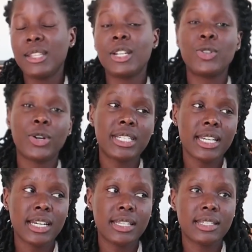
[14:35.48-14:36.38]
the
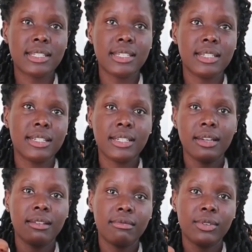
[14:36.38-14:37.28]
doctor's,
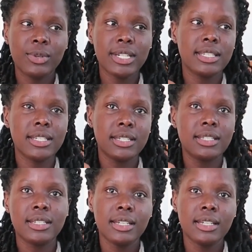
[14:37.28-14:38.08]
what is this,